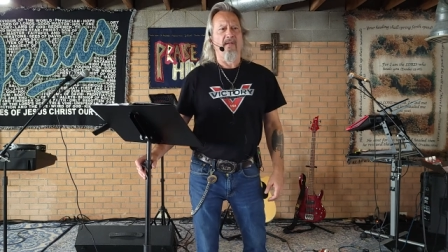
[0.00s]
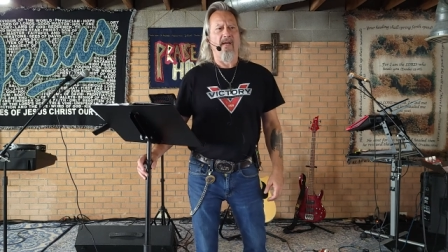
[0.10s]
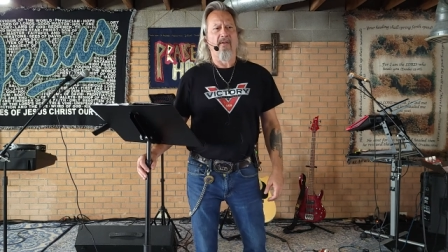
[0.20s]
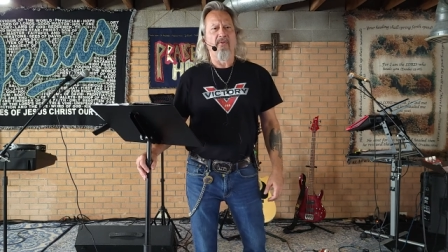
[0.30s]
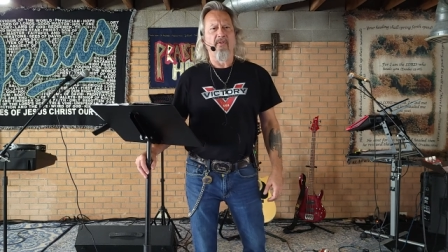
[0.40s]

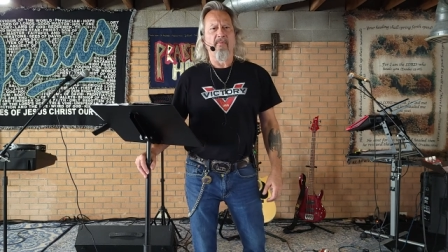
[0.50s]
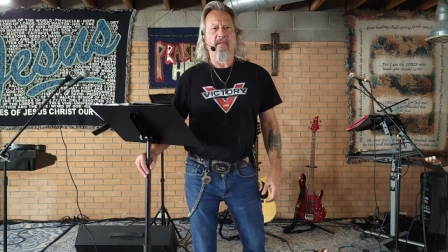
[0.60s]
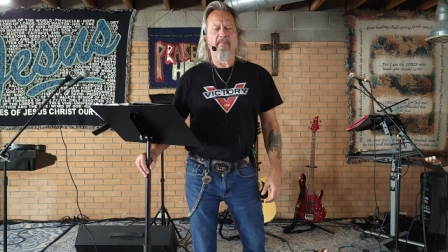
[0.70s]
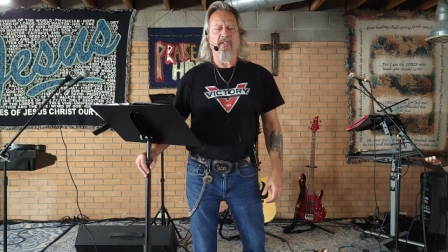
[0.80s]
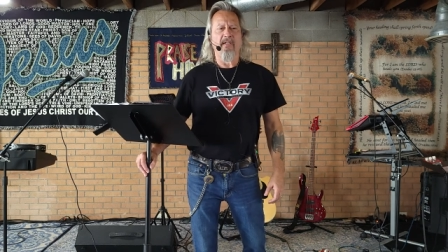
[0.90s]
I don't know,
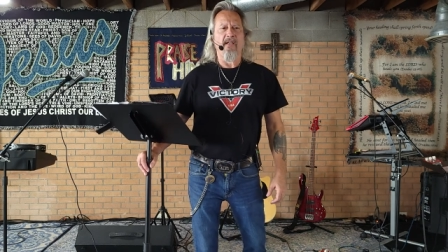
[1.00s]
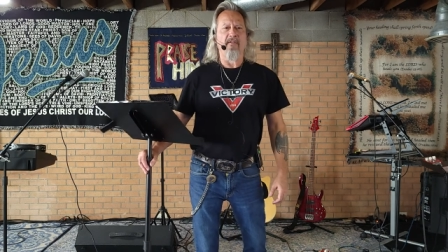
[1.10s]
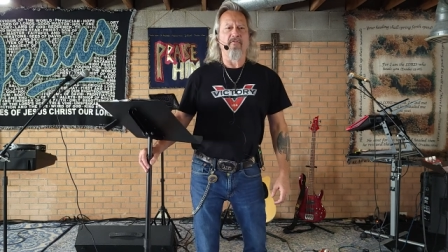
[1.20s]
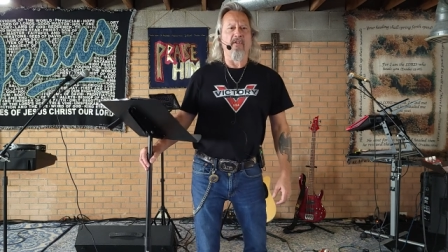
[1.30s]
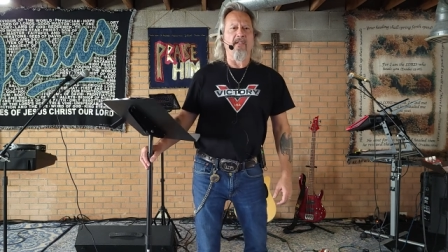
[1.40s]
maybe they
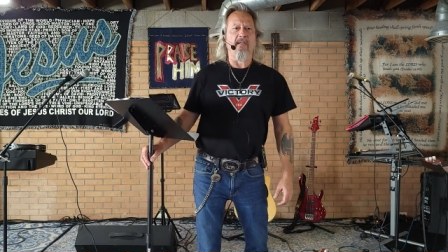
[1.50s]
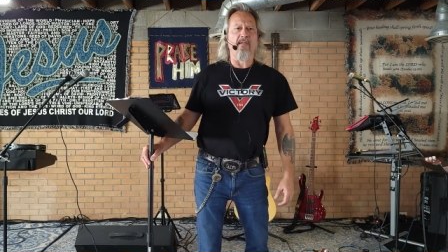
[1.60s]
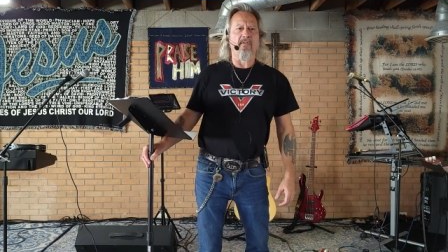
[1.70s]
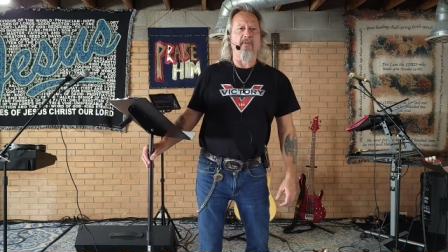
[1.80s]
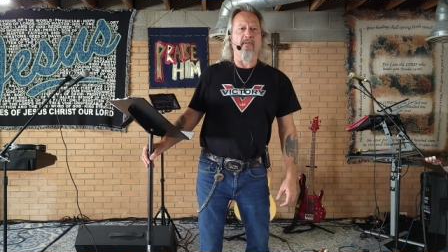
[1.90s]
had Frank
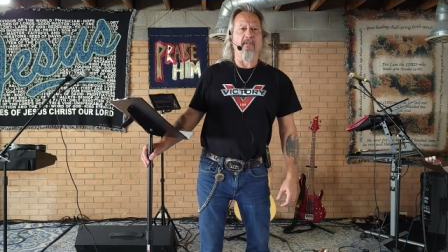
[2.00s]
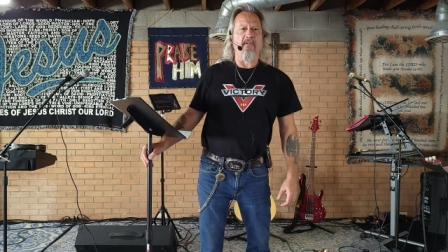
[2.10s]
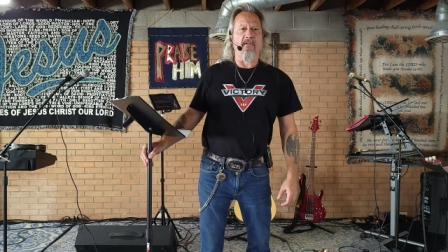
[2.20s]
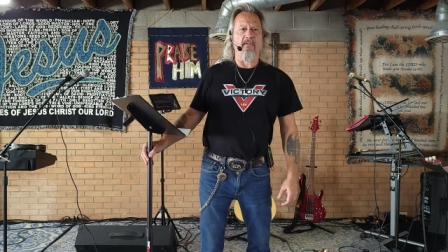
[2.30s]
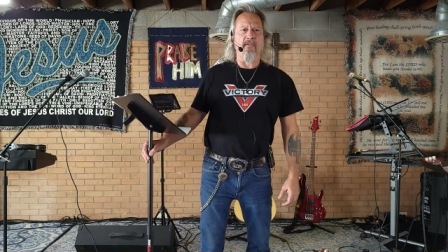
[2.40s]
Azar in the
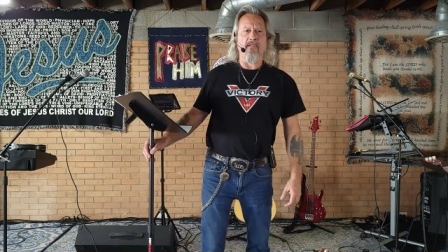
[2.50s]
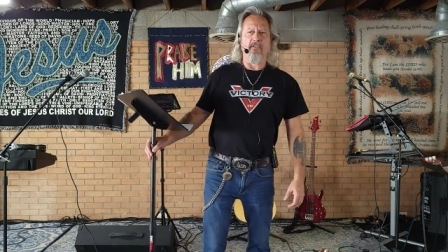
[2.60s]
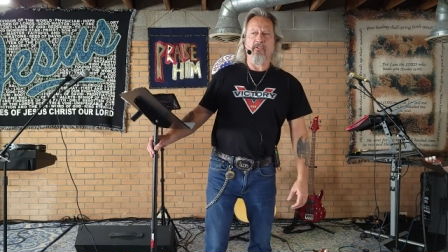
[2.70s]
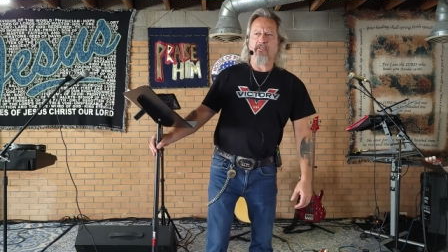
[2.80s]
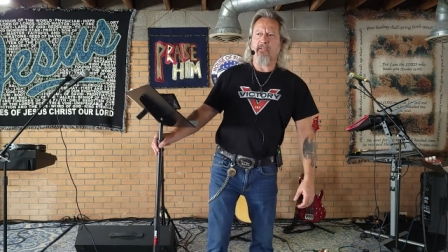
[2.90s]

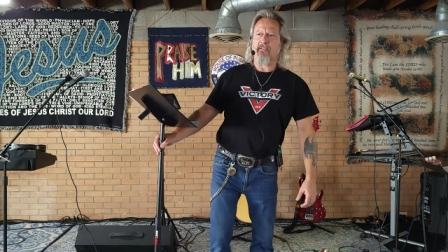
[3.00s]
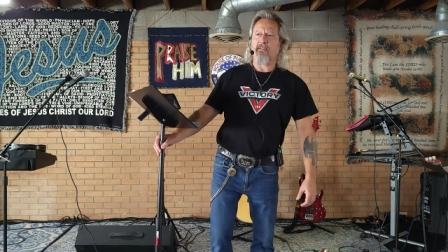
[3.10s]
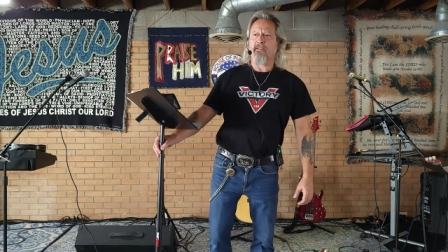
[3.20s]
congregation, I,